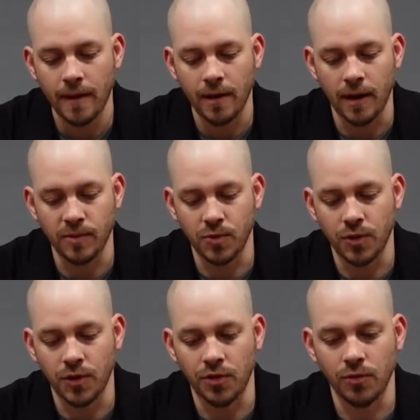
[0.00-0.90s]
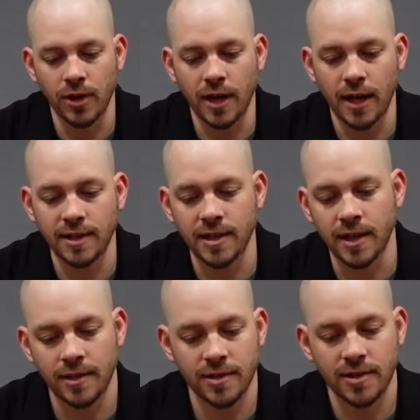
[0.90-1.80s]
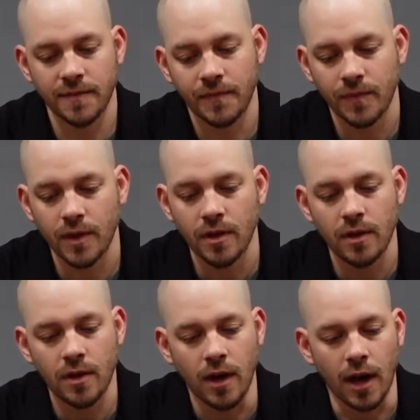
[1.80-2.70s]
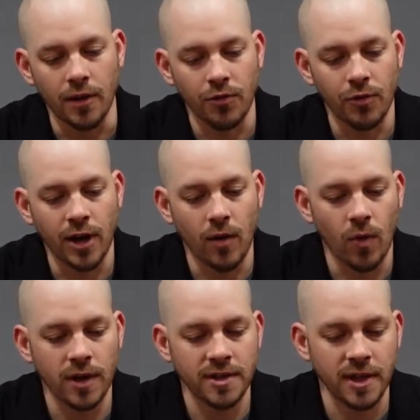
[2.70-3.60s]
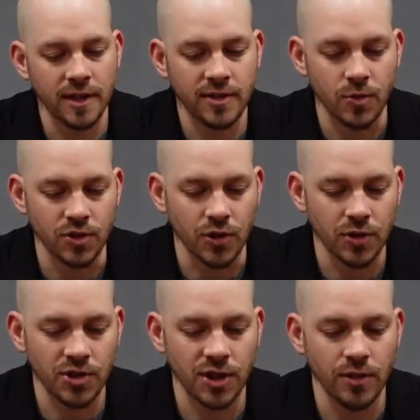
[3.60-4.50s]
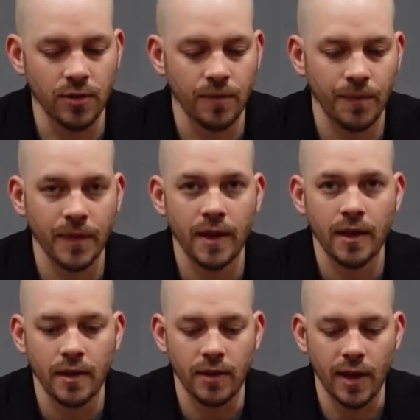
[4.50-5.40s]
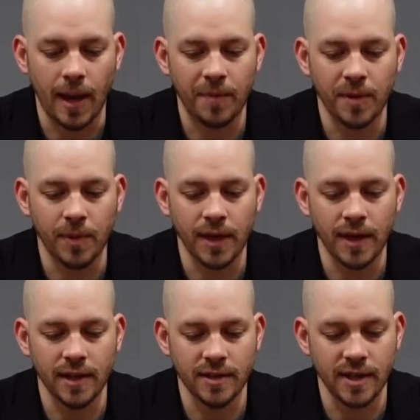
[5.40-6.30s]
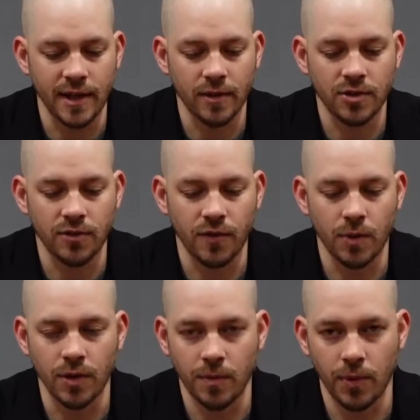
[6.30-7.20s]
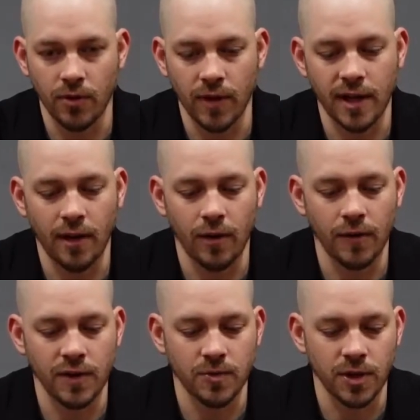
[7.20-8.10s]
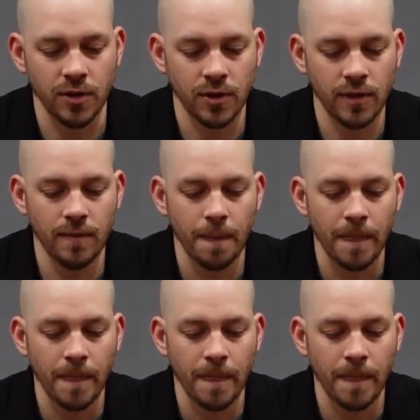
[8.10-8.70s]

Comes with the 3-dot sights, the 3-dot white sights, which are steel. The optic plate is there, so if we wanted to put a red dot on this, we could.